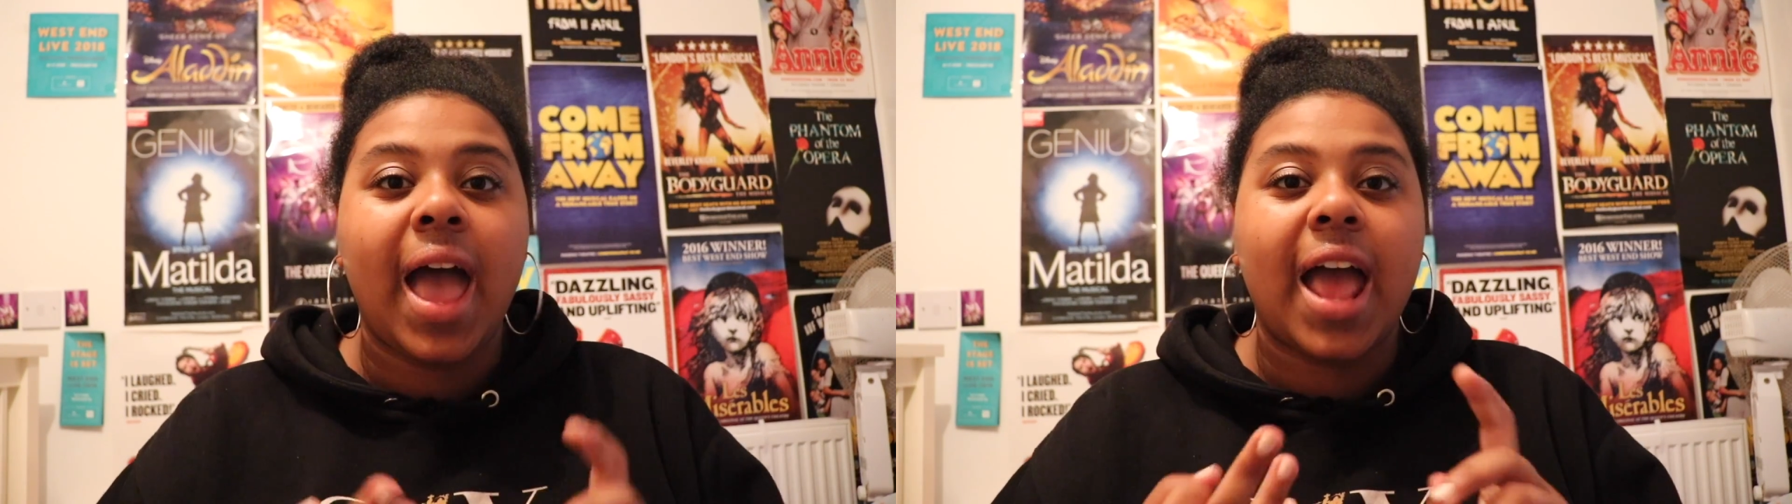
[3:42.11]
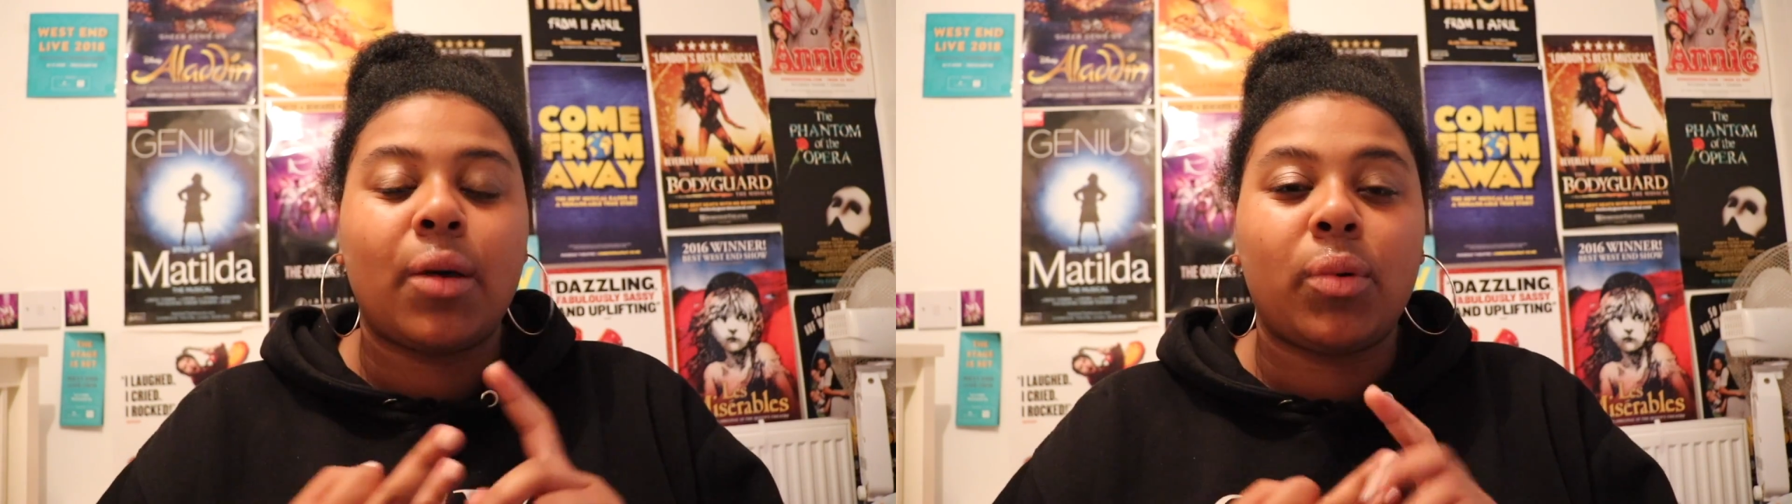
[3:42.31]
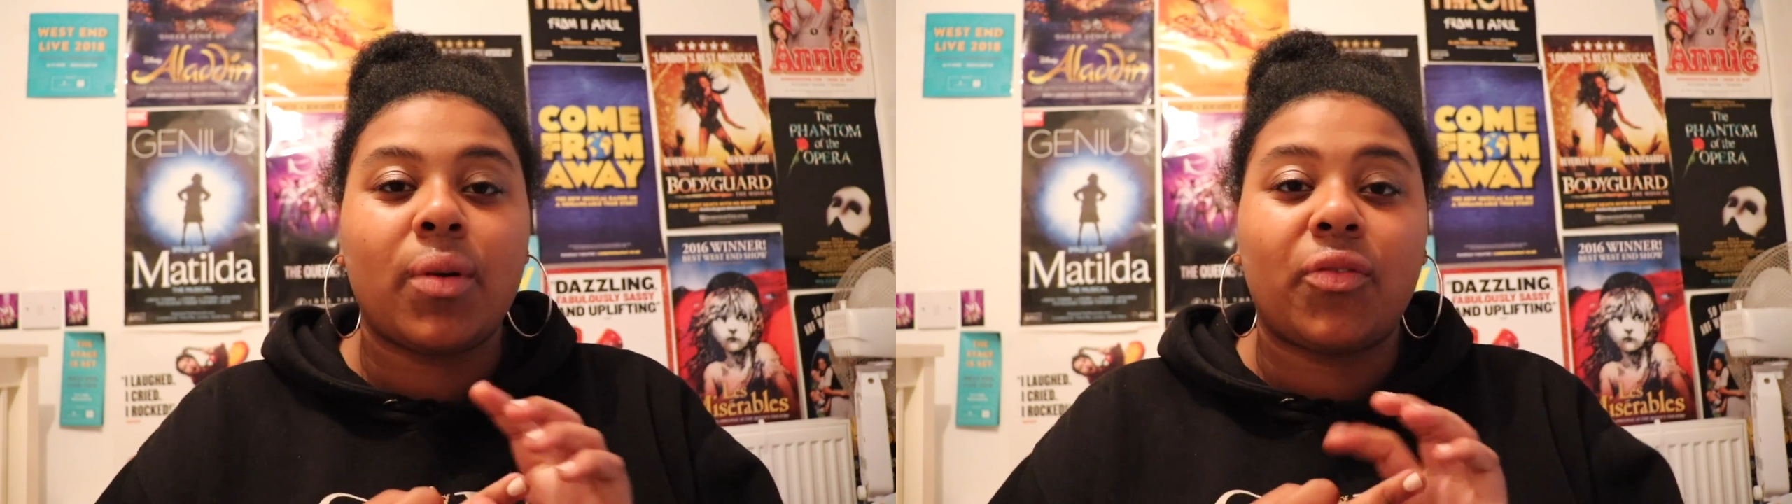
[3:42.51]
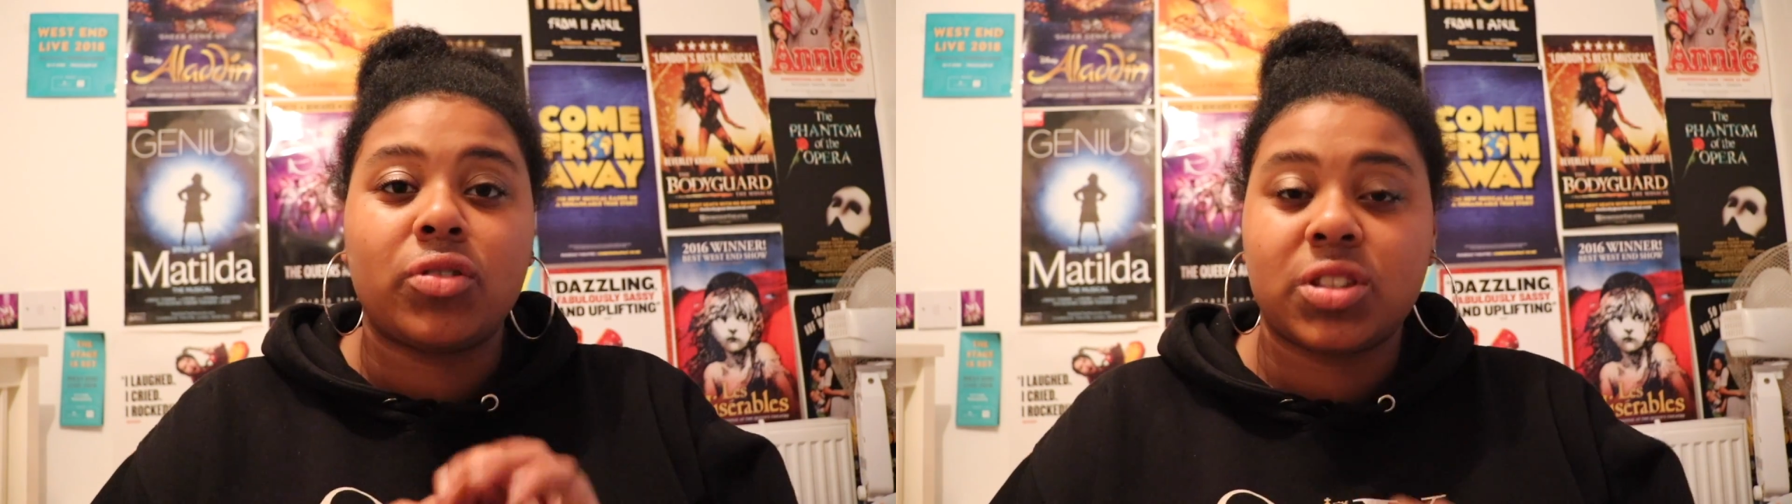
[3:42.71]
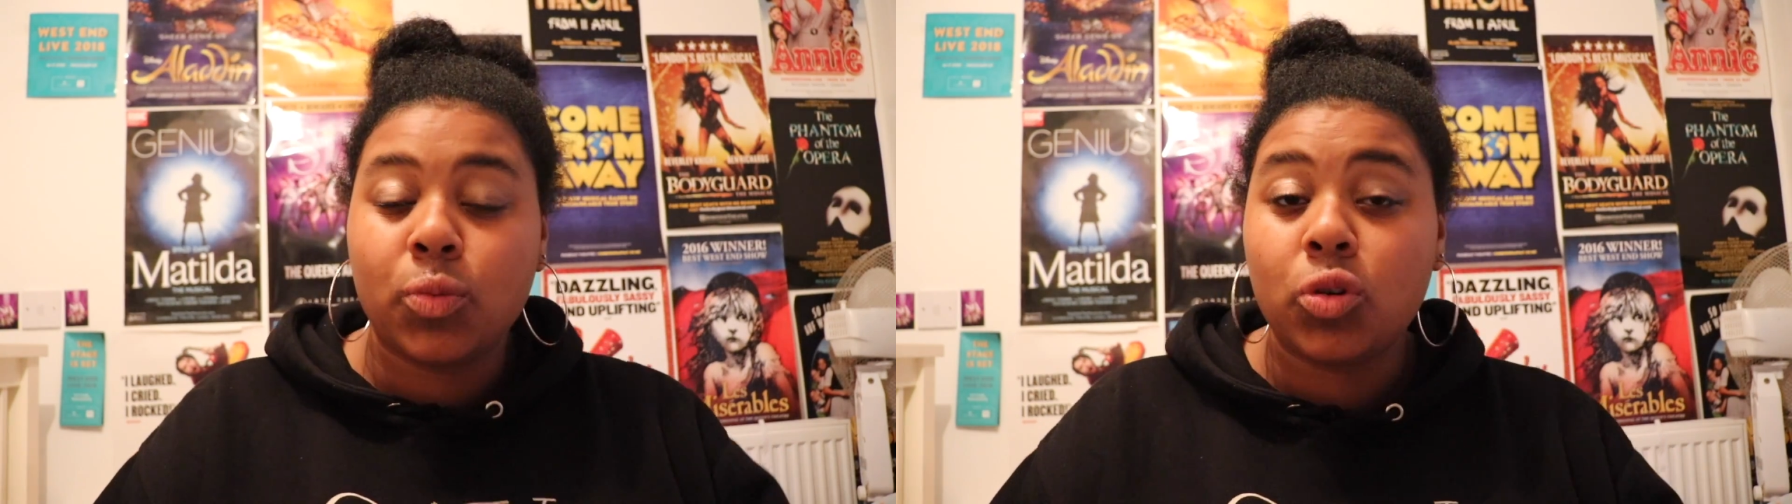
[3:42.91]
and then we went for a
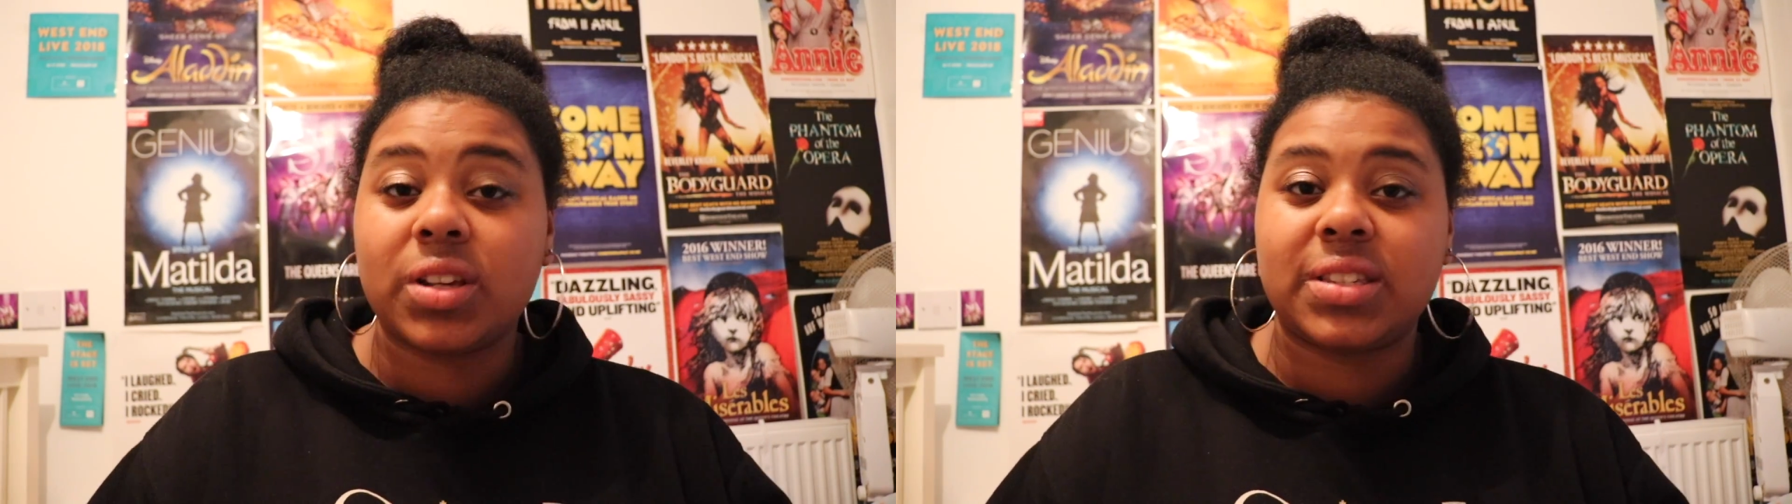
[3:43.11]
smaller